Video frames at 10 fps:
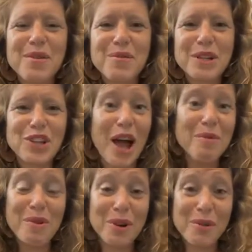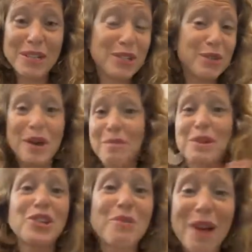which I won't go into and
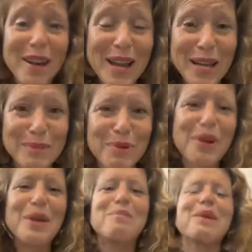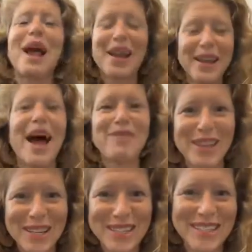which I'm not an expert in, but I have a
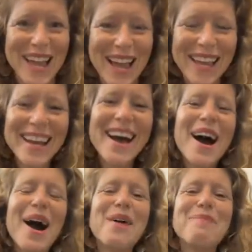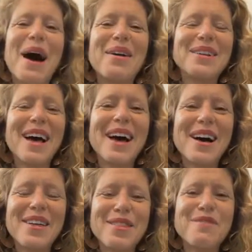lot to say about
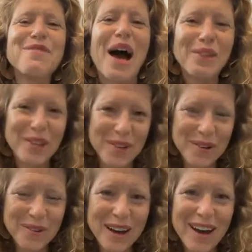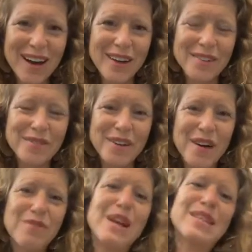the value of
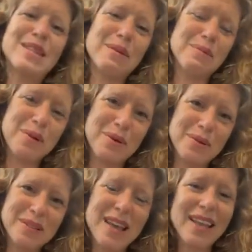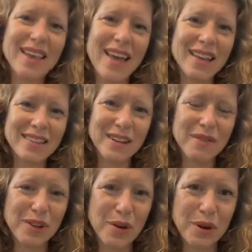resting pose at the end
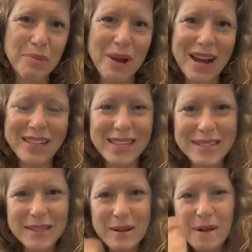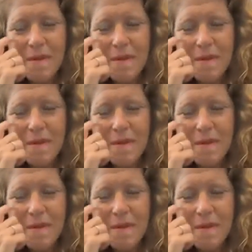of a yoga practice.